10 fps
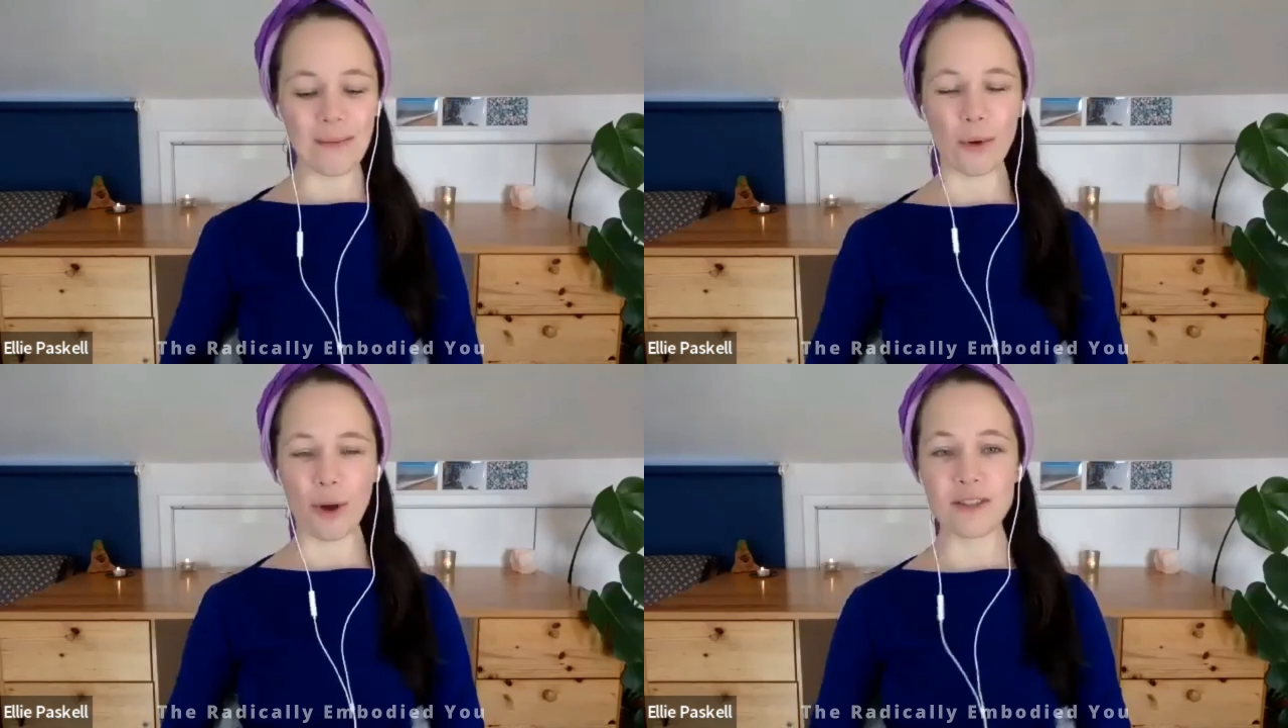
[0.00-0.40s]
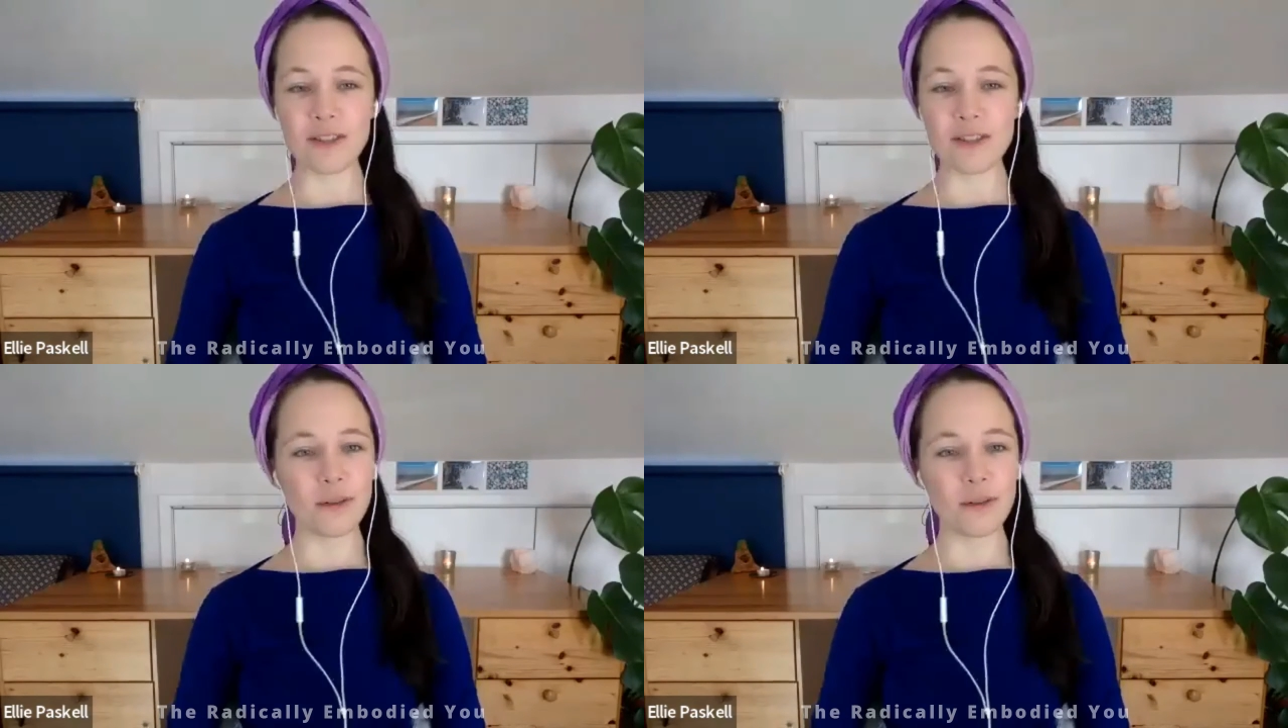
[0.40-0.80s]

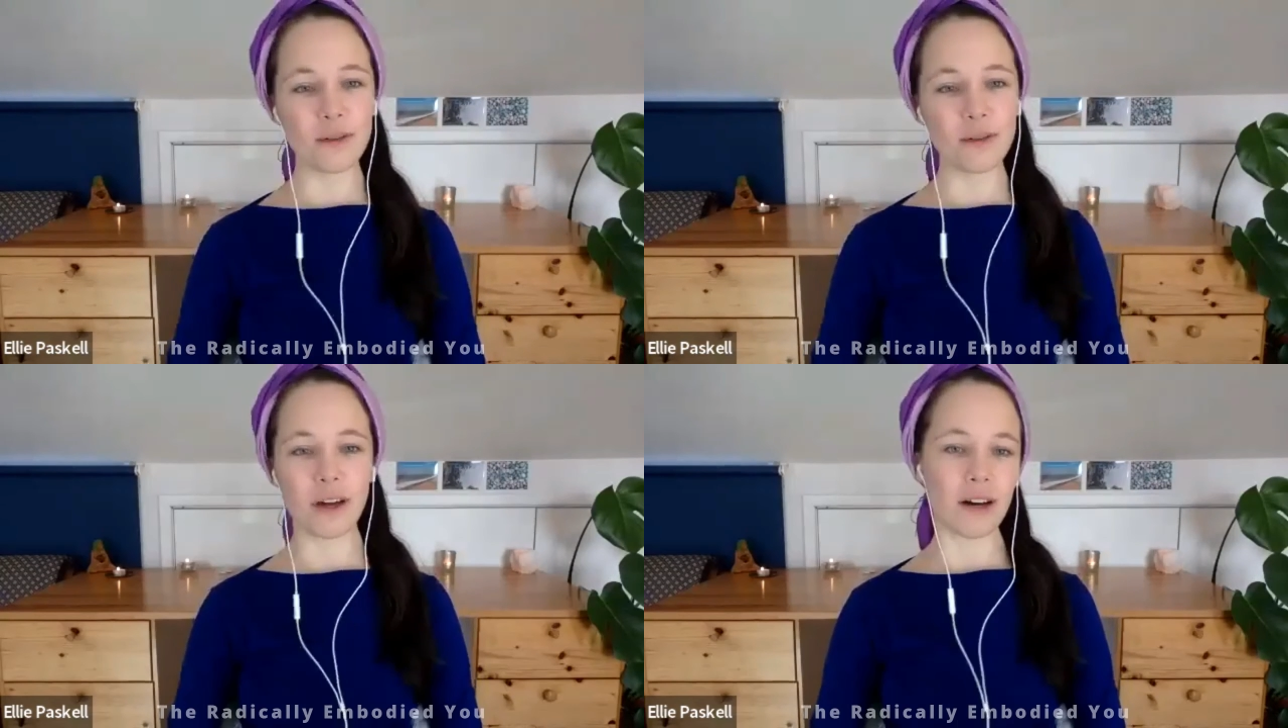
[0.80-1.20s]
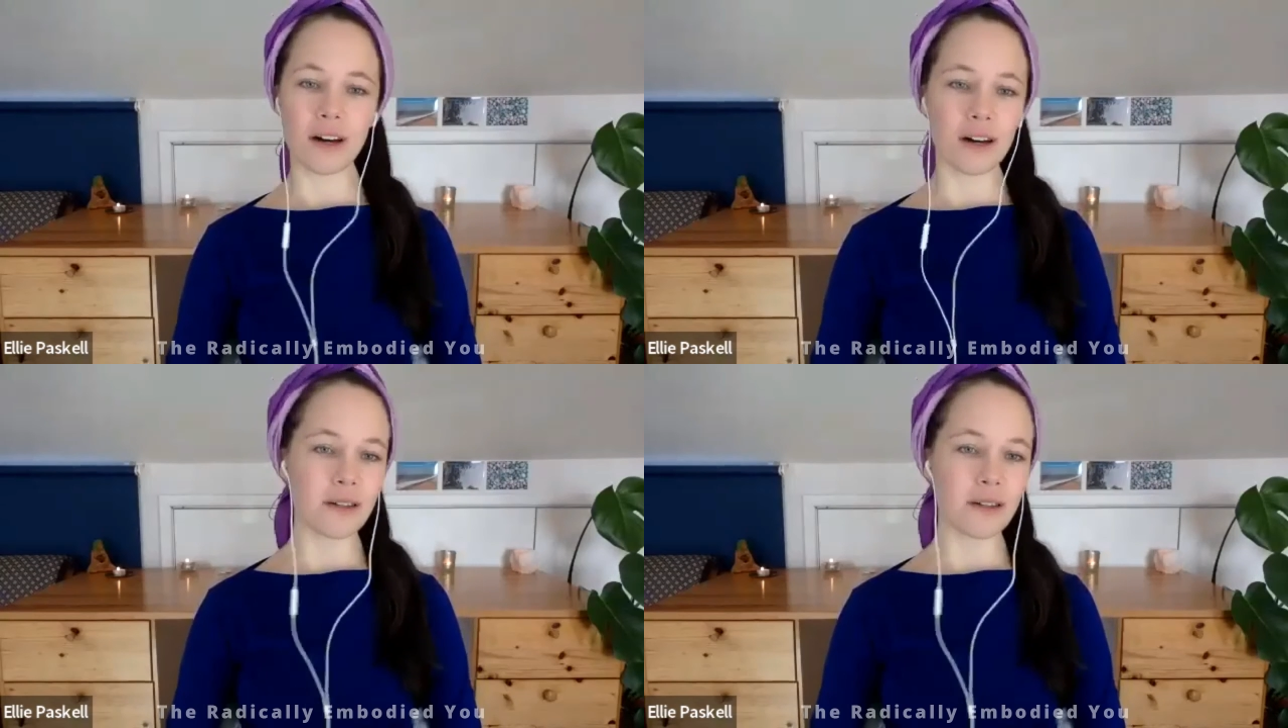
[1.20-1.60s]
embrace who we
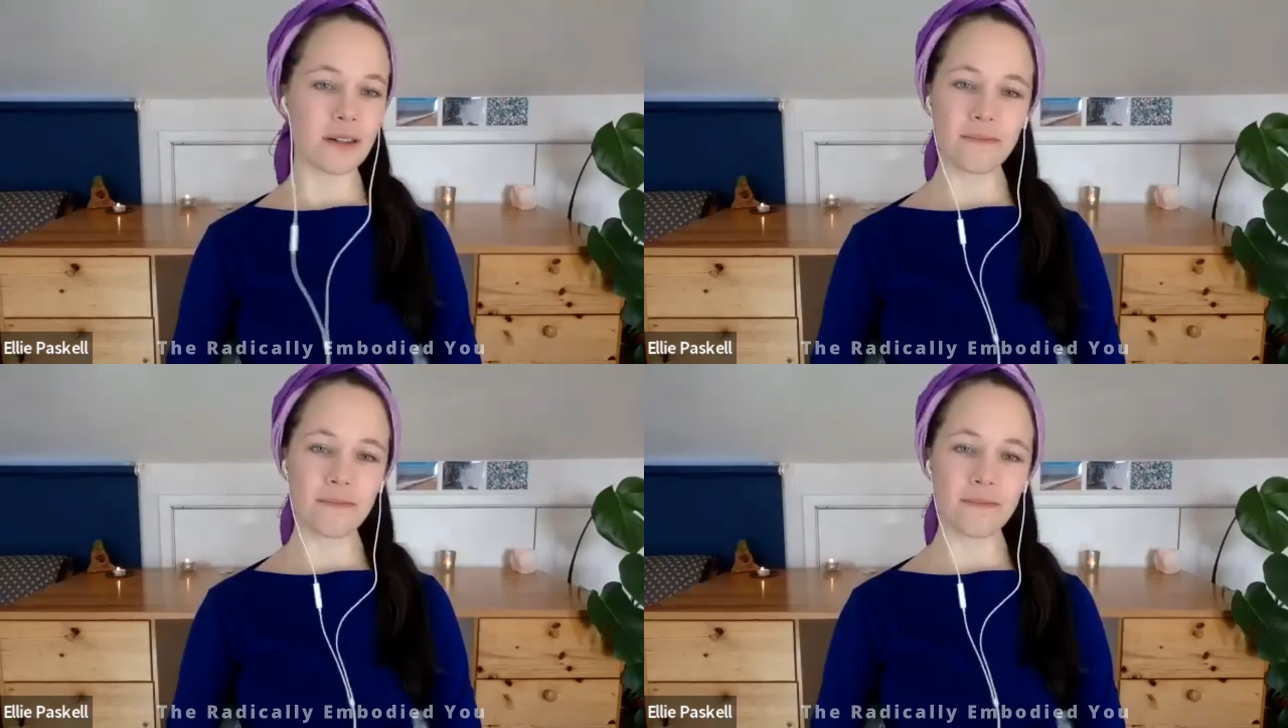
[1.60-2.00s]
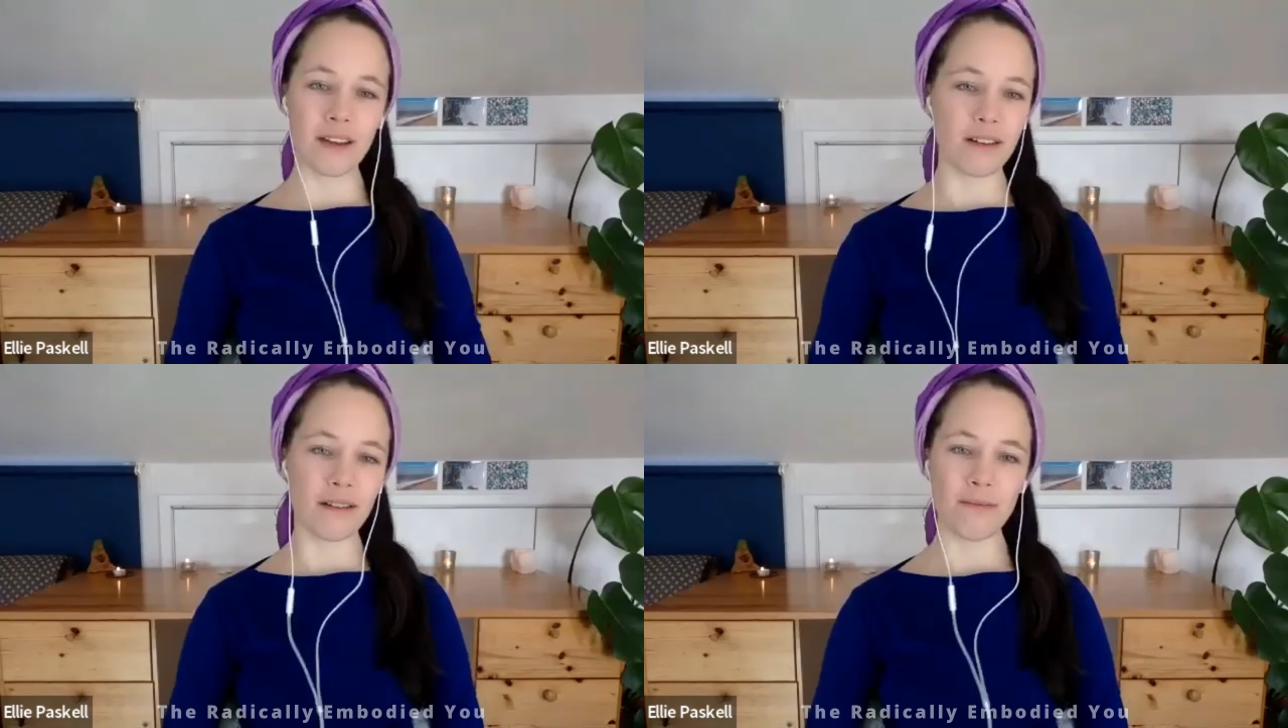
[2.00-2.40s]
are.
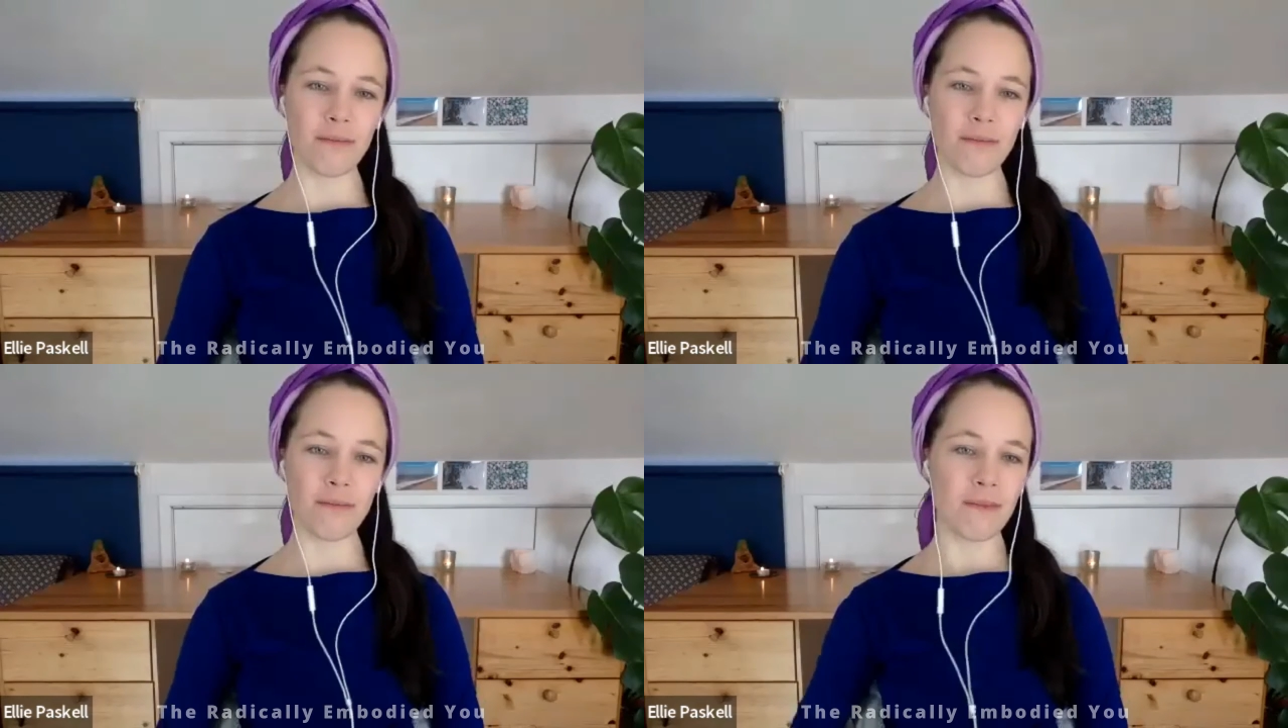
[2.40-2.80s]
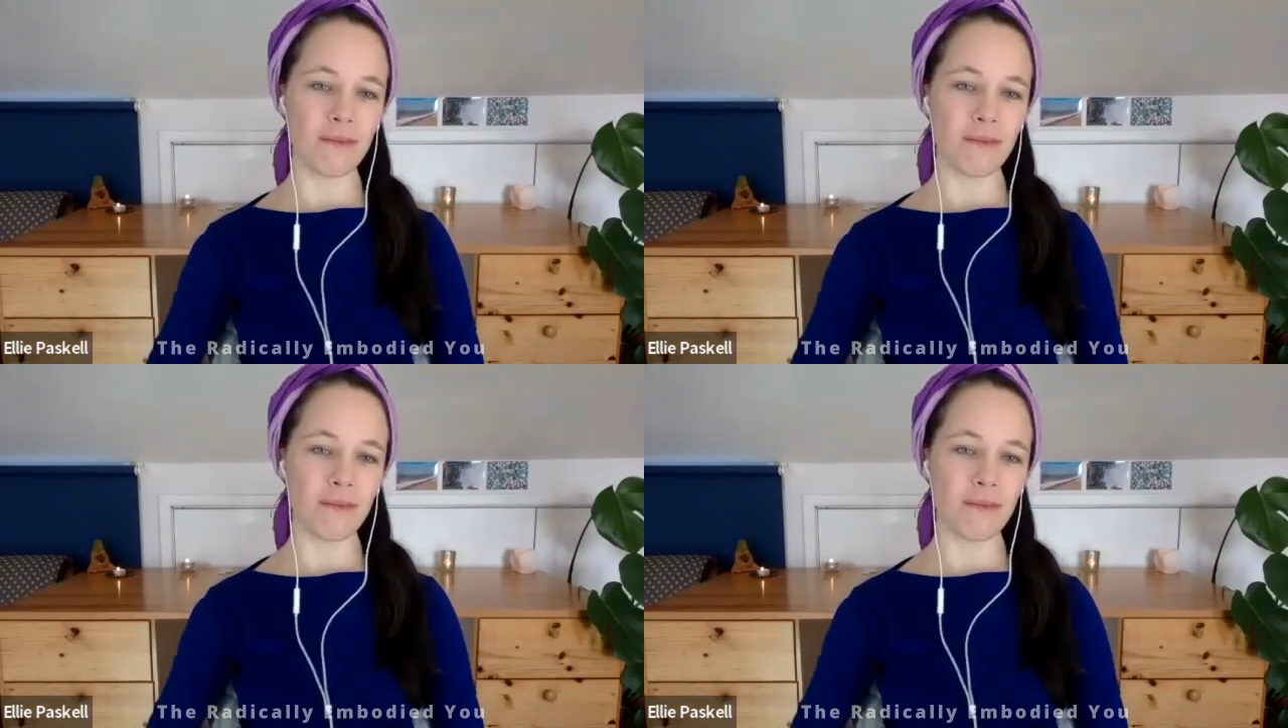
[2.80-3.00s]
And